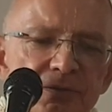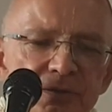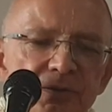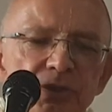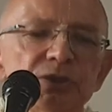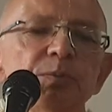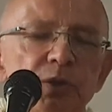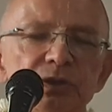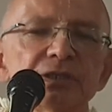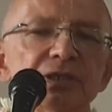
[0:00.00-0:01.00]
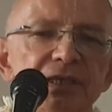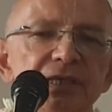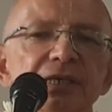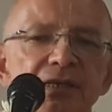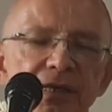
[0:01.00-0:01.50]
not sponsored,
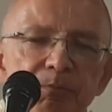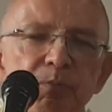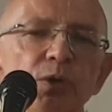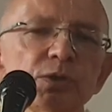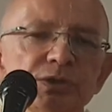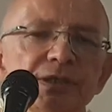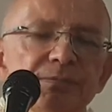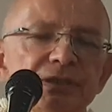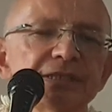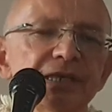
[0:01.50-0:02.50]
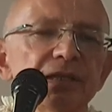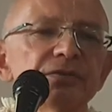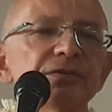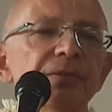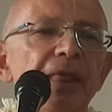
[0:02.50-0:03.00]
he composed
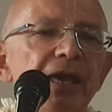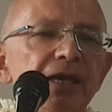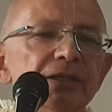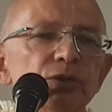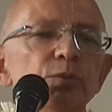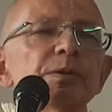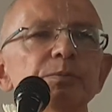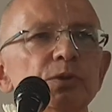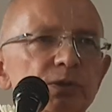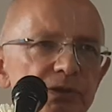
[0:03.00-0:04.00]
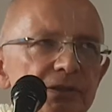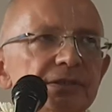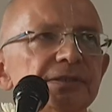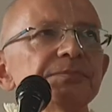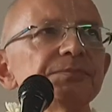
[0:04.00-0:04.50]
himself 2 proposals,